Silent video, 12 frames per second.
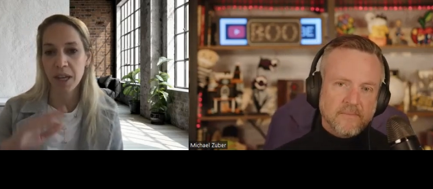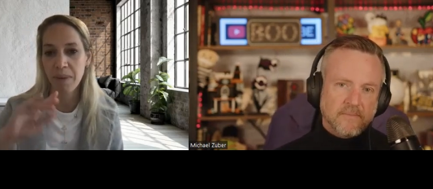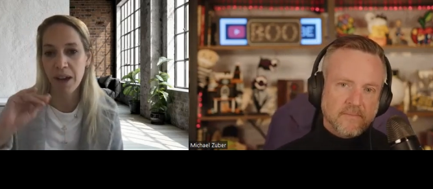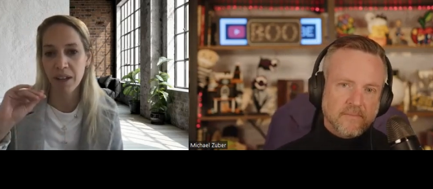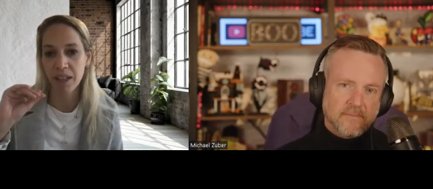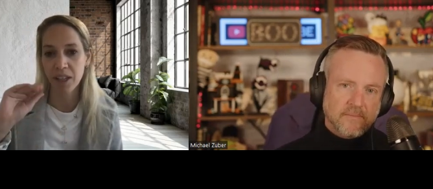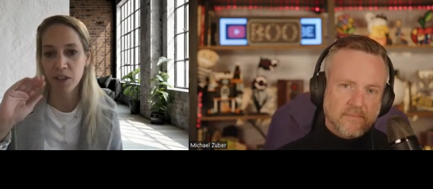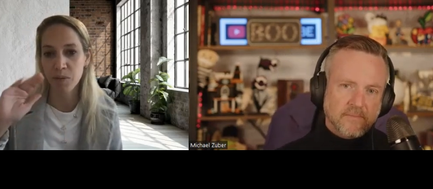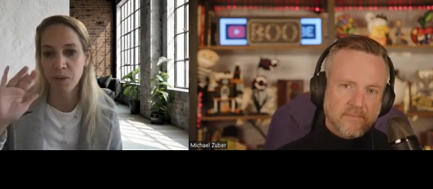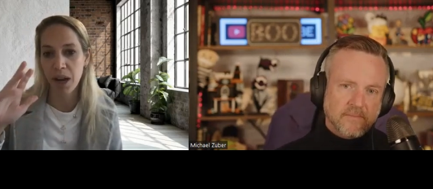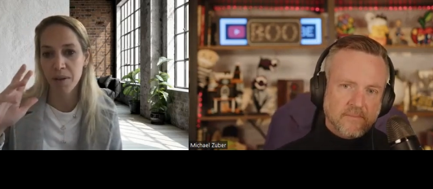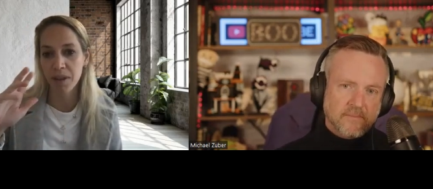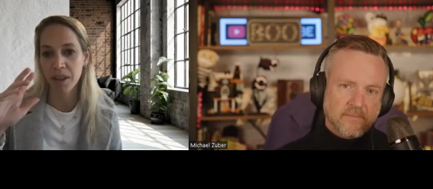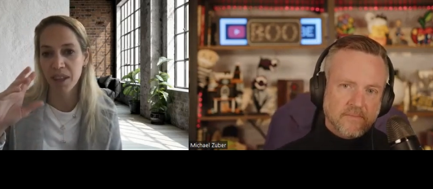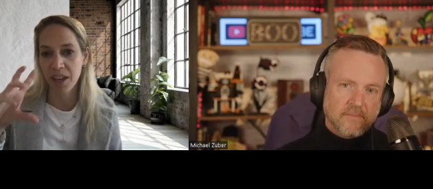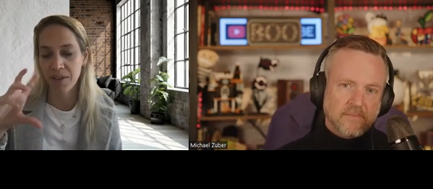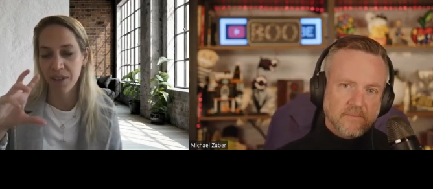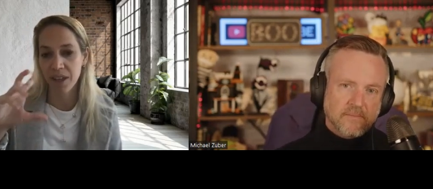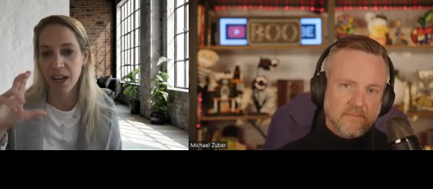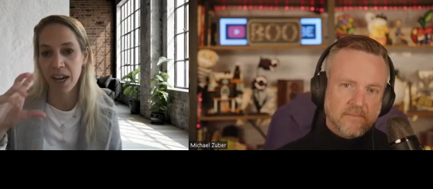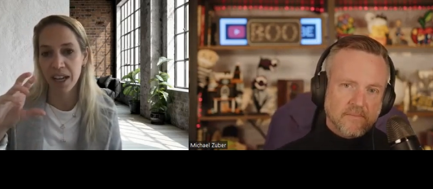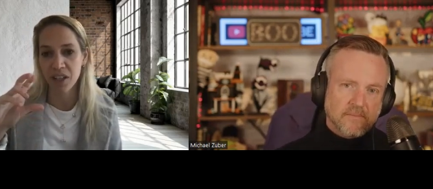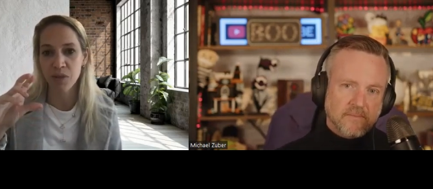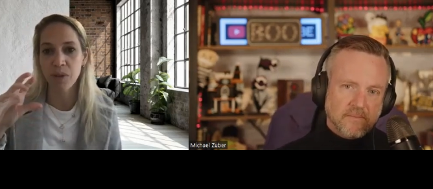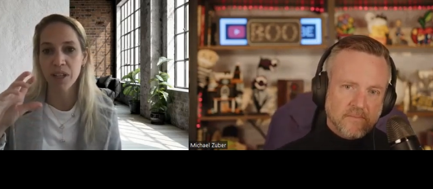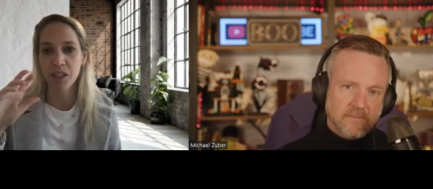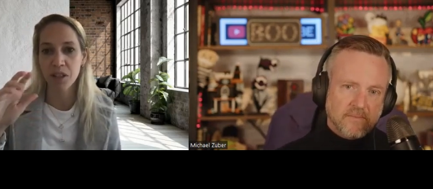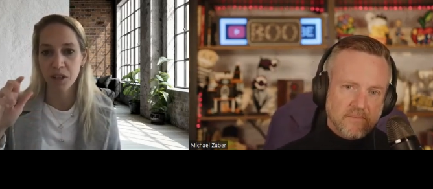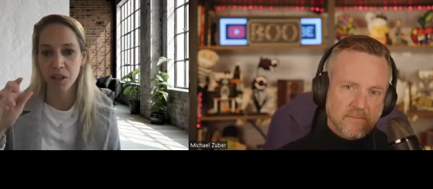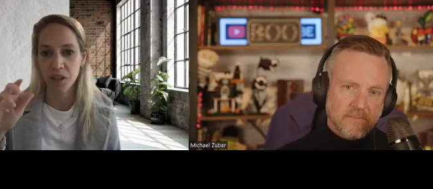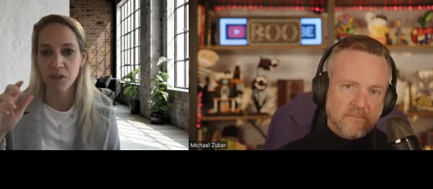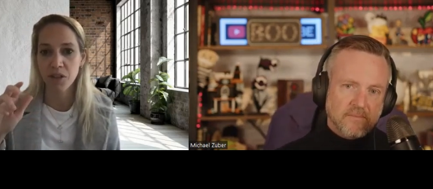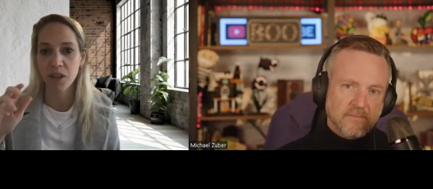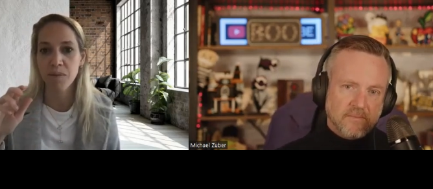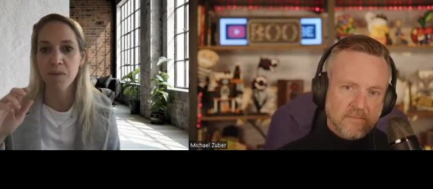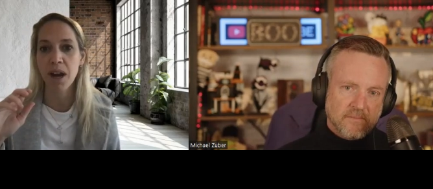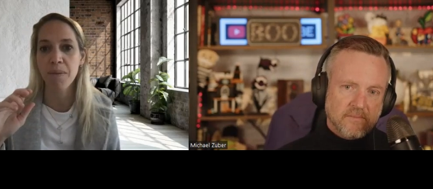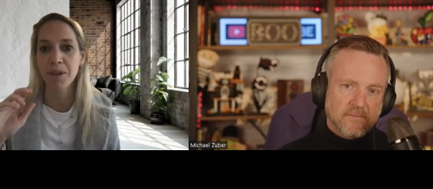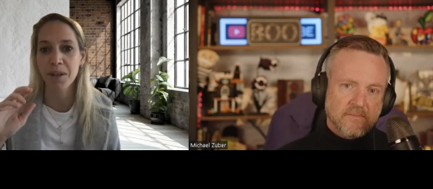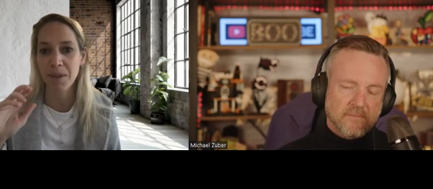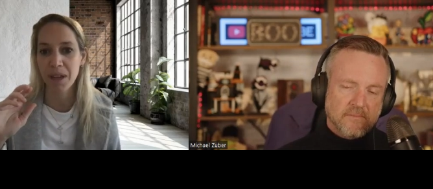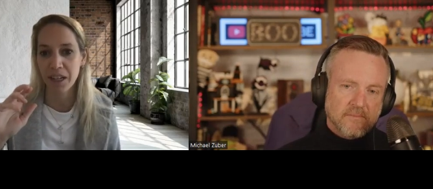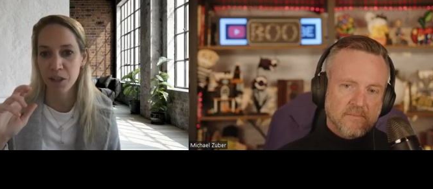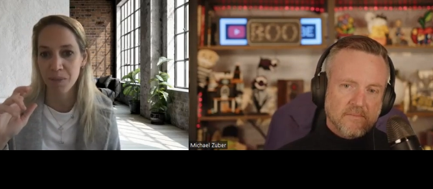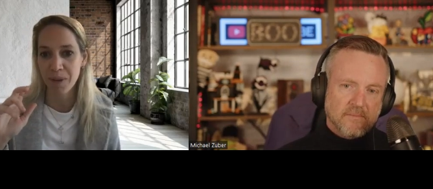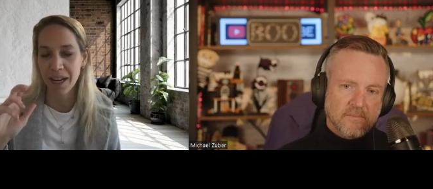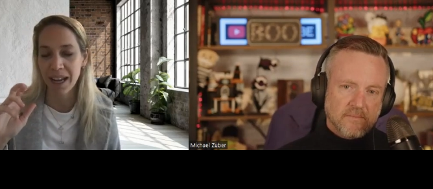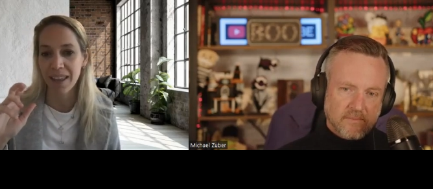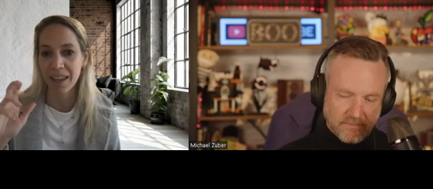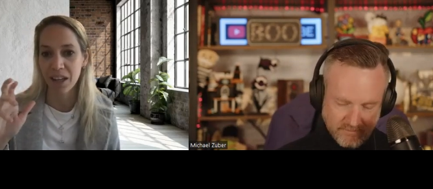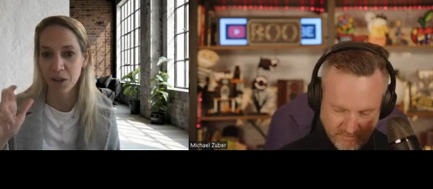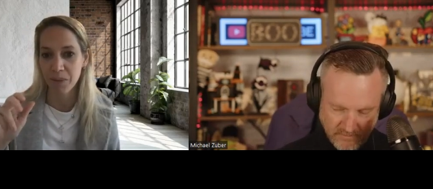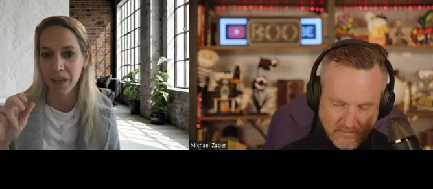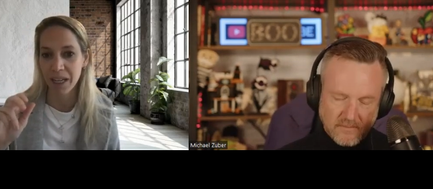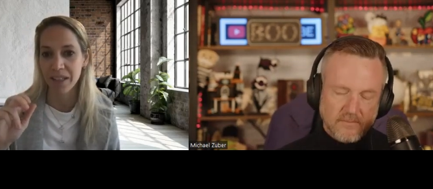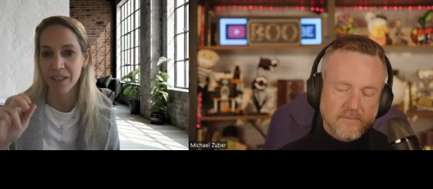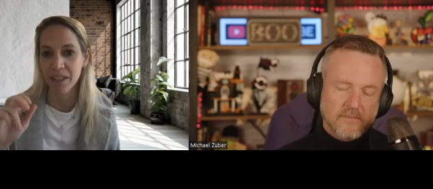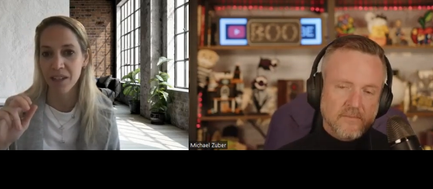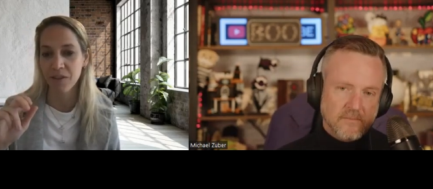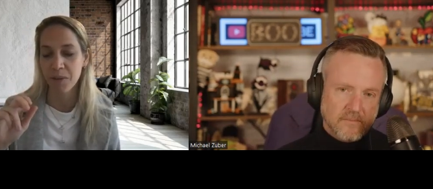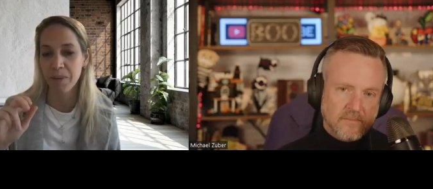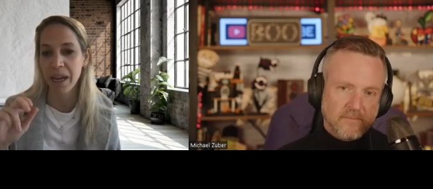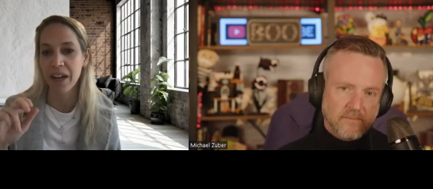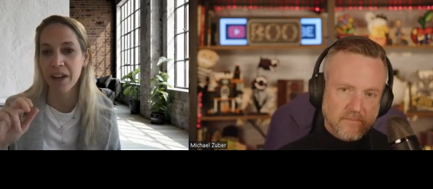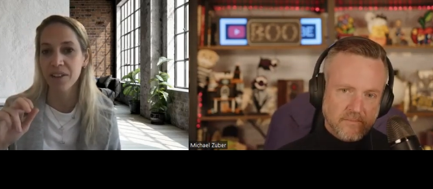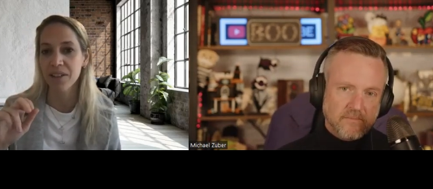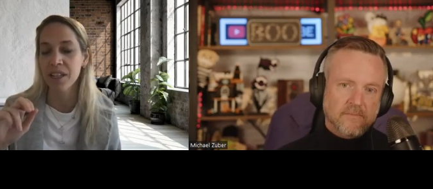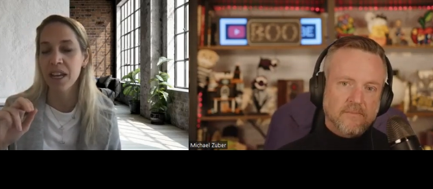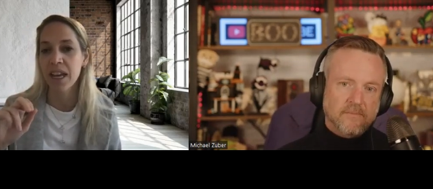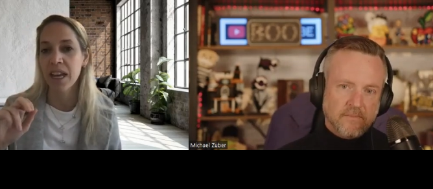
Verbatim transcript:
Speaker 1: about it, there's pro- the the highest ones are usually property management and then your maintenance and repairs.